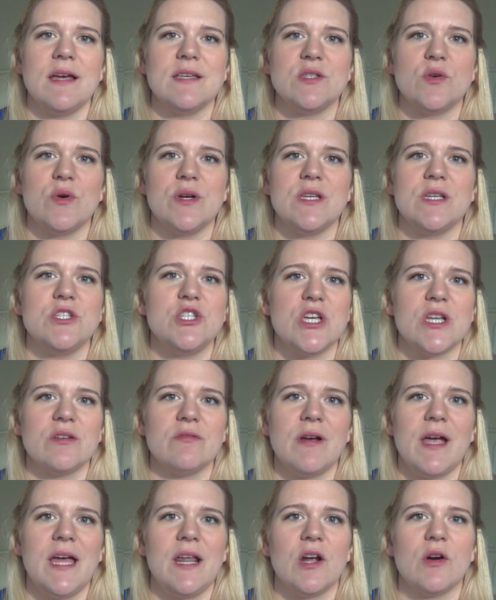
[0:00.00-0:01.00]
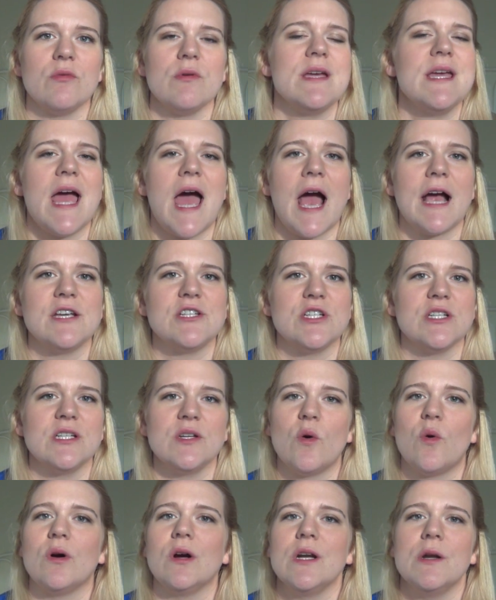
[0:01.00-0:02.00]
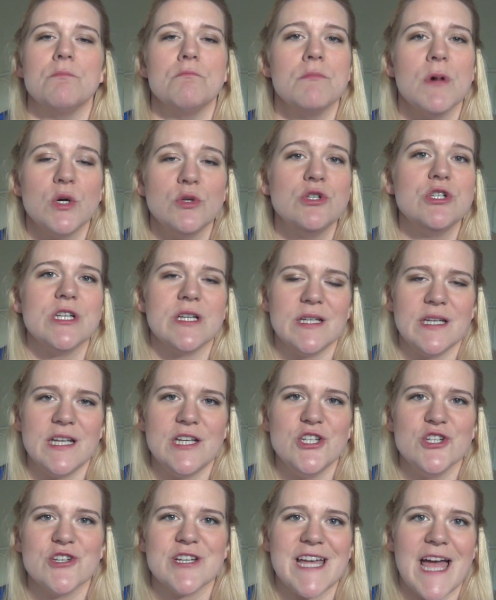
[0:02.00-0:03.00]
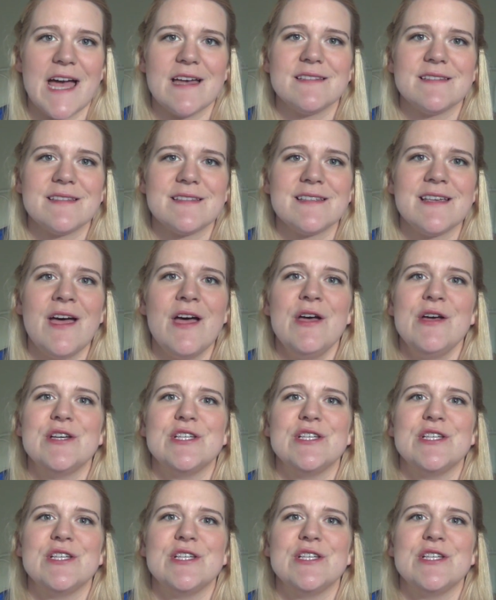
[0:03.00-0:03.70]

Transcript: is going to generate a reaction or an emotion in your guests.